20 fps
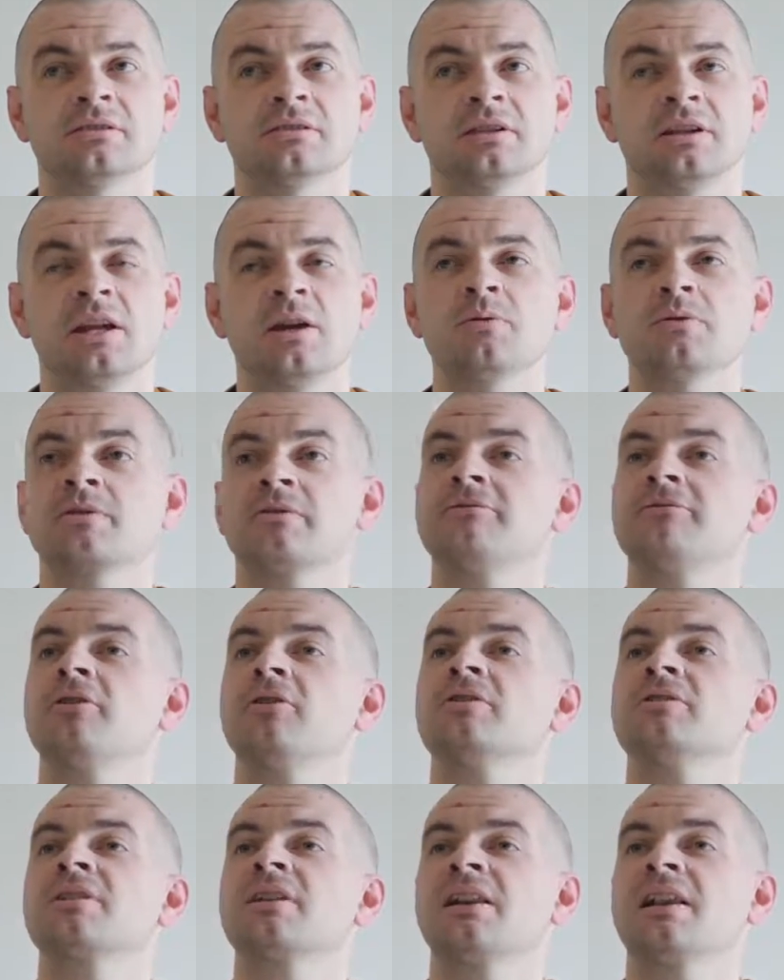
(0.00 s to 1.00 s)
He was a
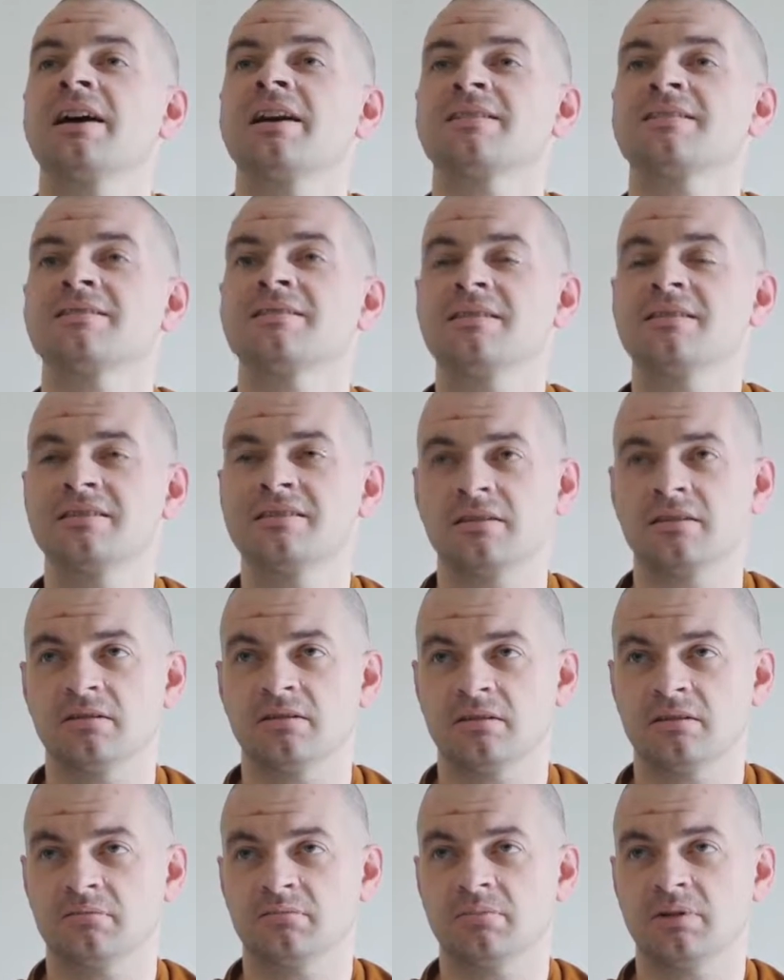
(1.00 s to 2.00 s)
first-class citizen,
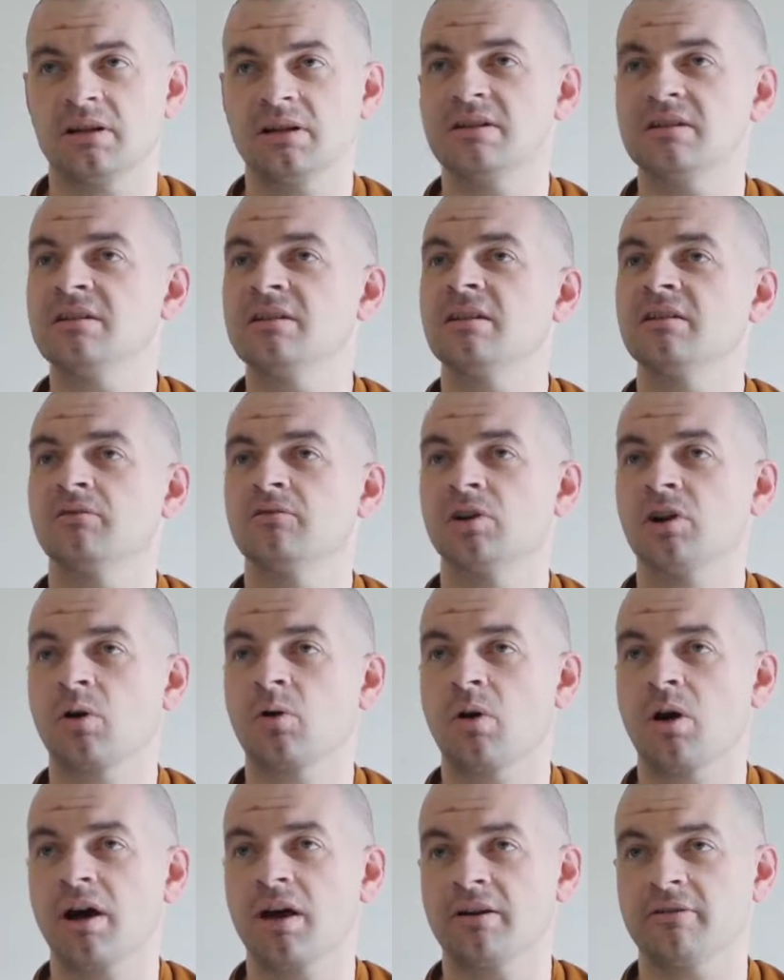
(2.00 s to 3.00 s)
but he didn't
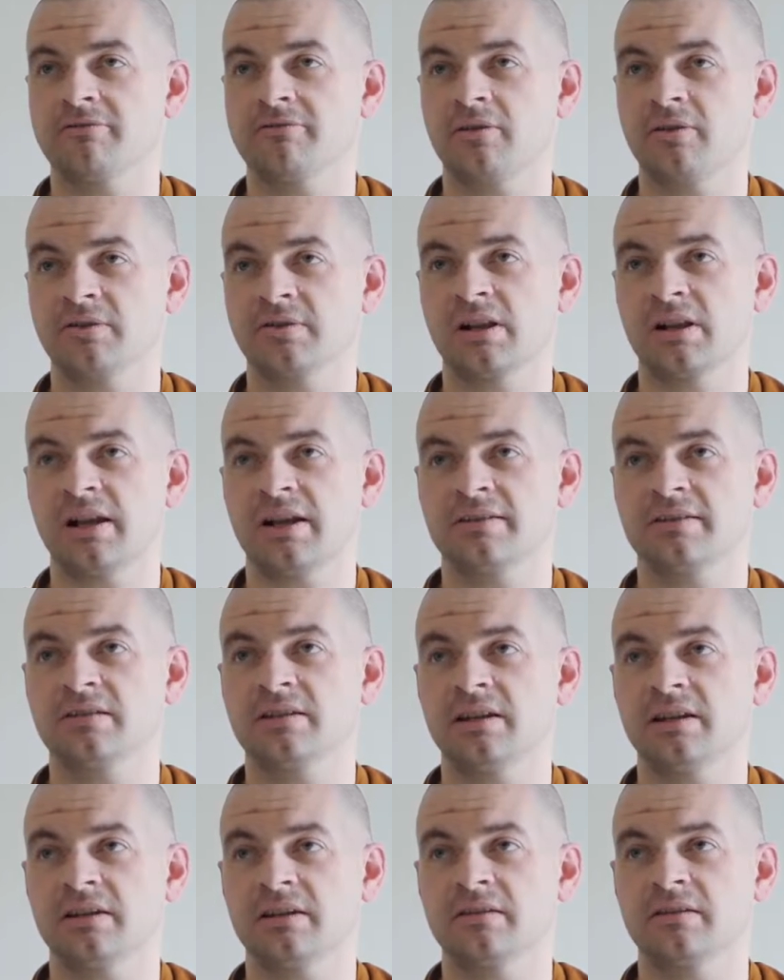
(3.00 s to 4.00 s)
require first-class
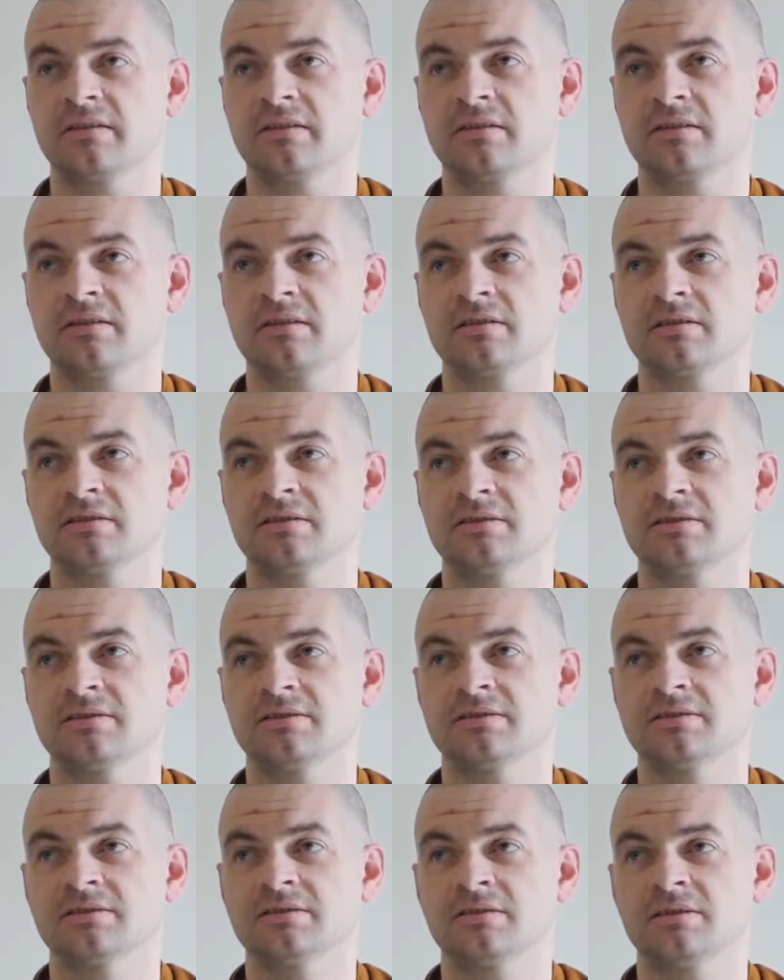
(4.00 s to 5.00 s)
tickets.
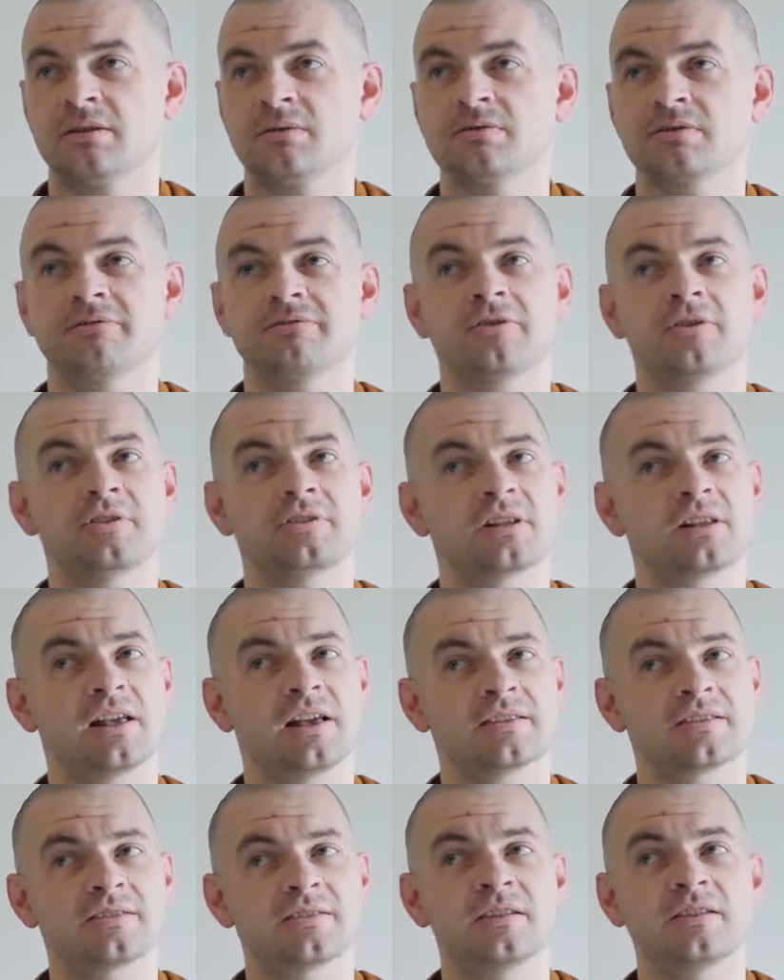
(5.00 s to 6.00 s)
He was a
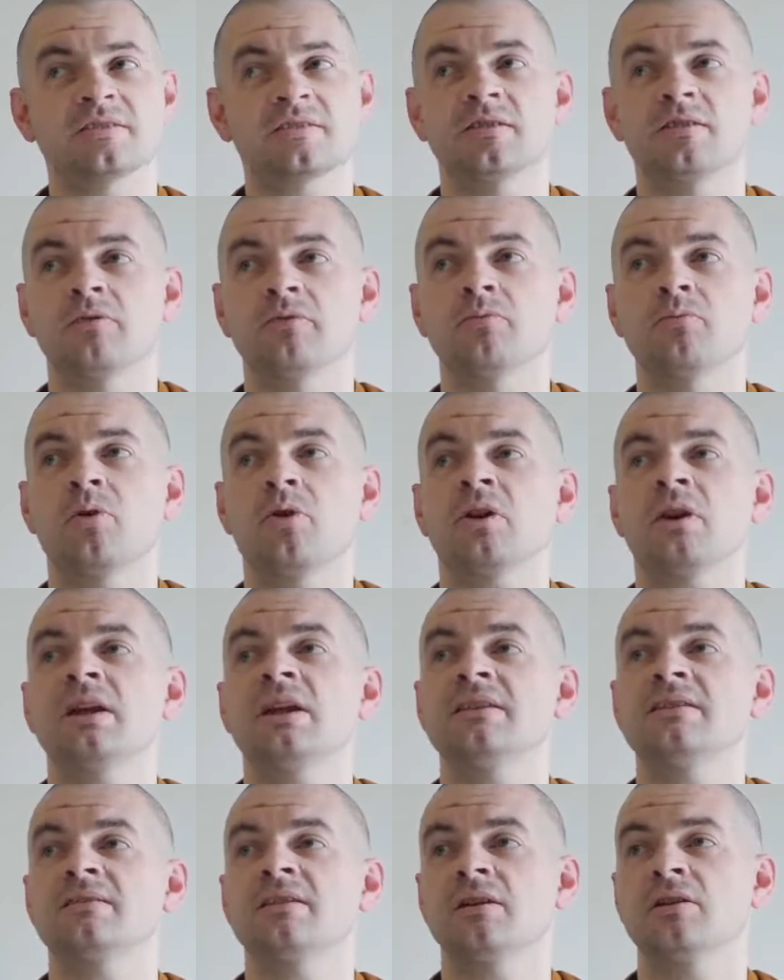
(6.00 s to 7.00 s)
first-class citizen of what
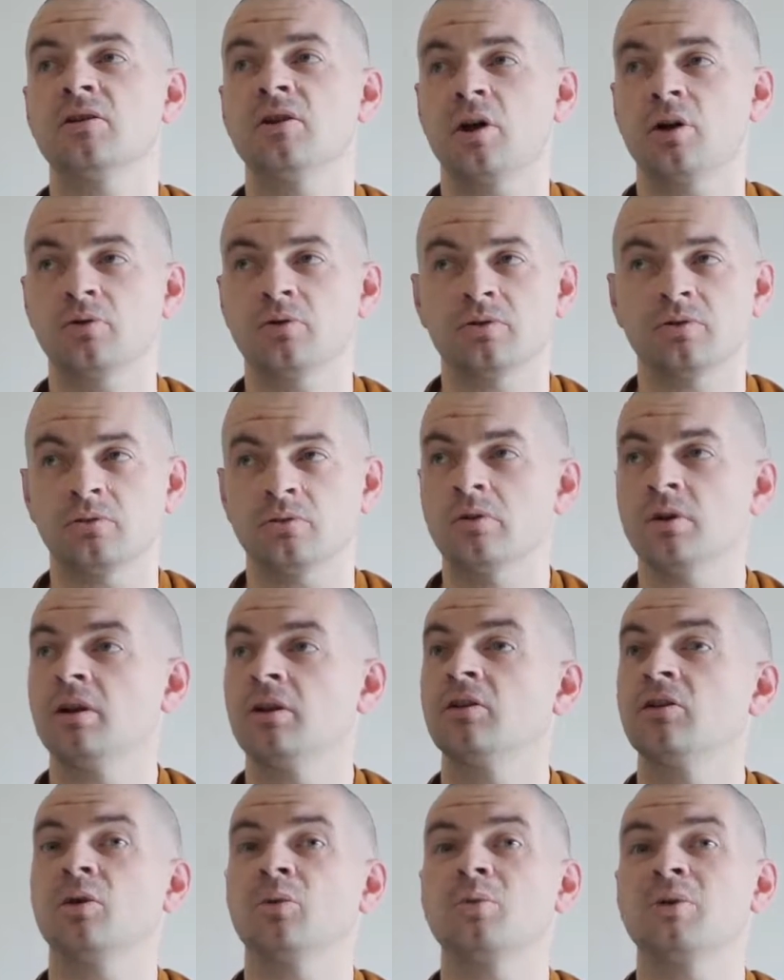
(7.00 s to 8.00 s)
he said no to,
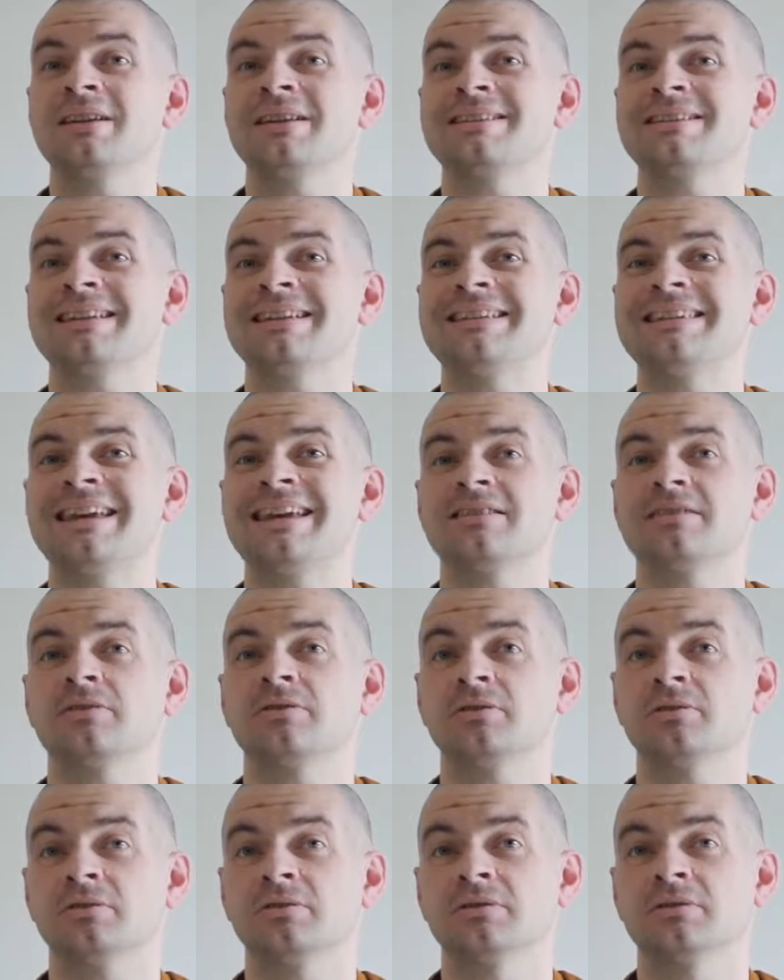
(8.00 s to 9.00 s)
not what he said yes to.